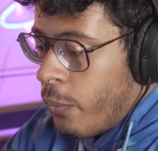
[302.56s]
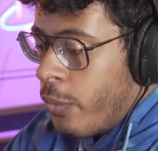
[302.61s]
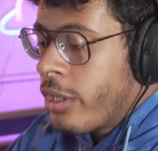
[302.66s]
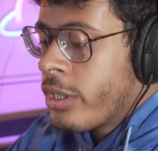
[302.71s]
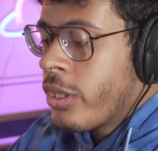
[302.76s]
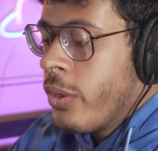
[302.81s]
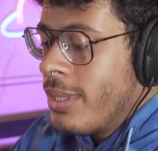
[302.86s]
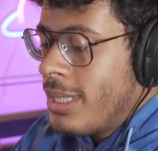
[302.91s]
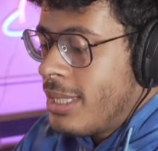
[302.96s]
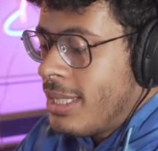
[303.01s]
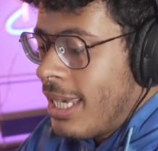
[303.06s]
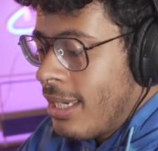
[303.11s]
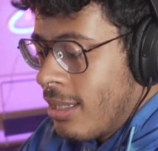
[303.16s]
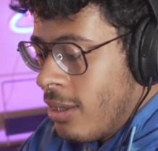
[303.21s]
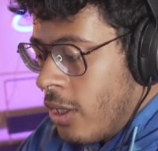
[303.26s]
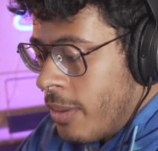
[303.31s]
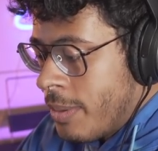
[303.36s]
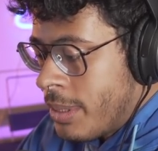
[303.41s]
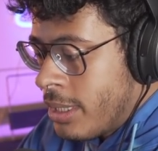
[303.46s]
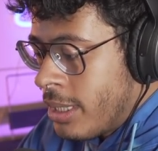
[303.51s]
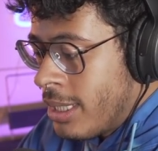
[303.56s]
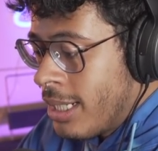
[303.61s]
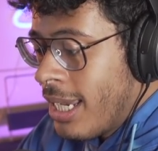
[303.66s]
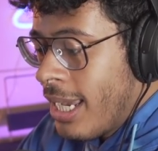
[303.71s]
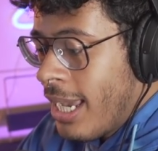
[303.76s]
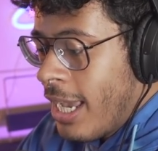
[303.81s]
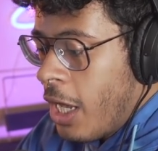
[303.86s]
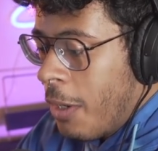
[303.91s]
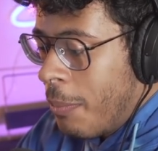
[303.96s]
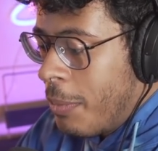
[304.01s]
We are going to take a lobster,
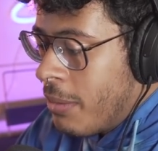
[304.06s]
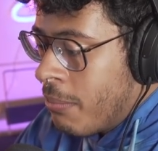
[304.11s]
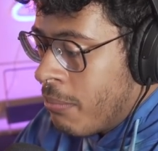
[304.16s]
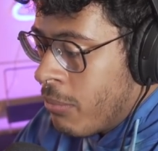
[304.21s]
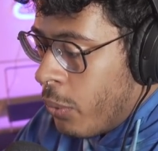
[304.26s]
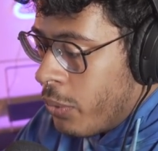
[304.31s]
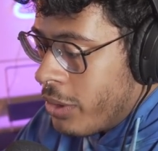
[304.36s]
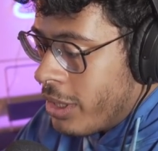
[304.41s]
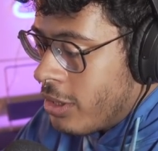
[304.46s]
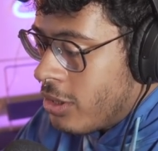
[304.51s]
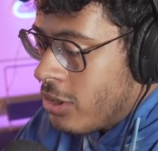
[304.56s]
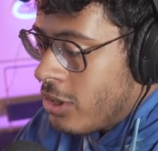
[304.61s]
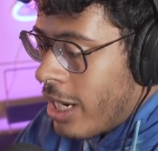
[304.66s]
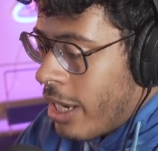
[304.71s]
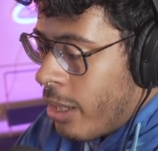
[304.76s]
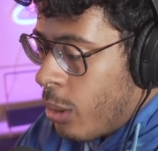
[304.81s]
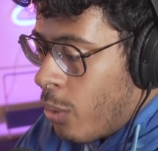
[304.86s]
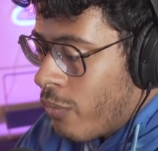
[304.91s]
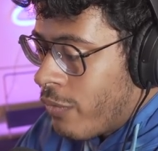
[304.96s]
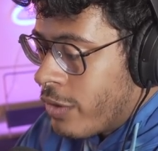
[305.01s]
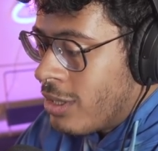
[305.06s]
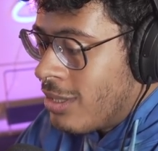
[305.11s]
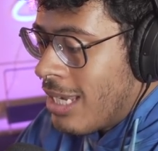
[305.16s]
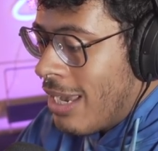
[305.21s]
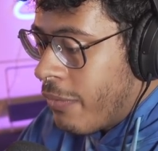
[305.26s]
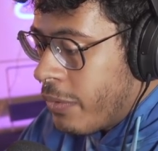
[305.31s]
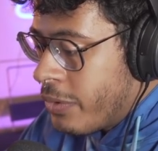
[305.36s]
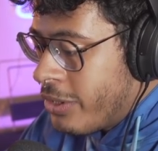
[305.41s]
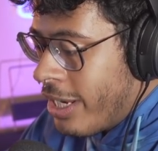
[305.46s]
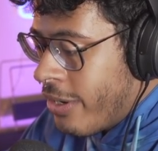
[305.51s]
help it molt its shell over
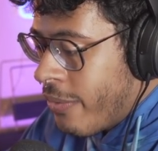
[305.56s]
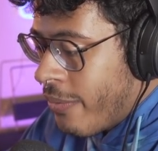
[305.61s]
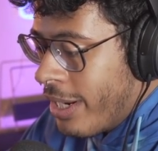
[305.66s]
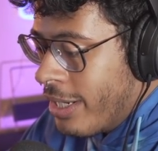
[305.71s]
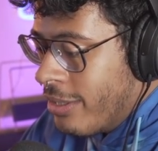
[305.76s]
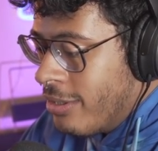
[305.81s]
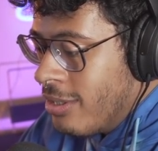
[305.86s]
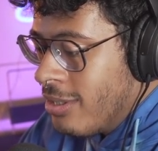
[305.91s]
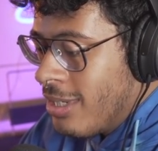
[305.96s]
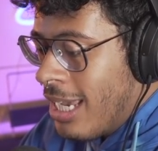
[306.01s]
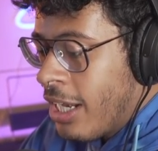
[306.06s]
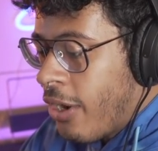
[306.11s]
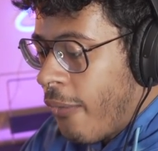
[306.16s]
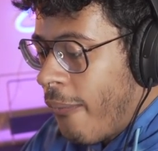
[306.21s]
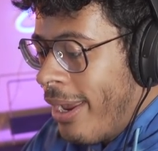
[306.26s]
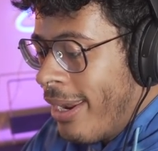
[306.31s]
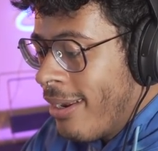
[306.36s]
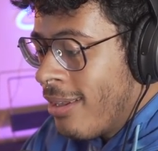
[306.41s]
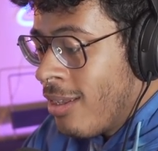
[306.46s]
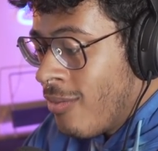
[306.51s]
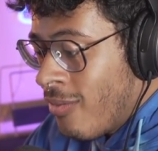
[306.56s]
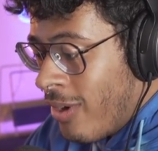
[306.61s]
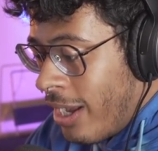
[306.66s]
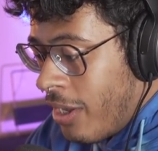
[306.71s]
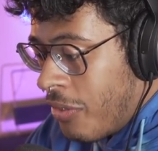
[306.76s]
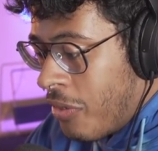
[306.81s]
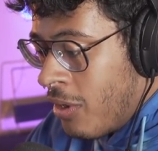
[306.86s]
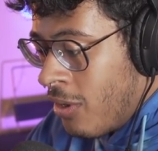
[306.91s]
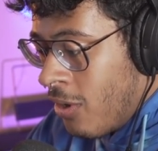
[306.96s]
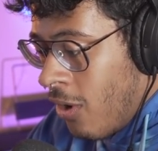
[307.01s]
several generations, and create a
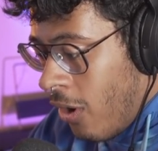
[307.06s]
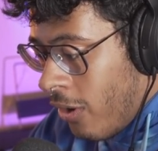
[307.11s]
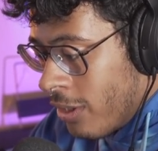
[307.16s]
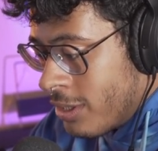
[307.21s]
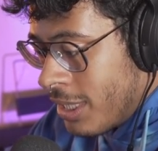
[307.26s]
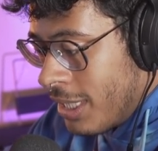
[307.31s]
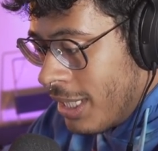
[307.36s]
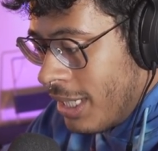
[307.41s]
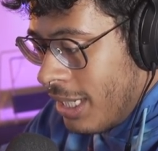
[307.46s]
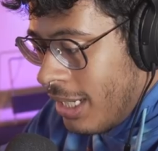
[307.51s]
Leviathan god.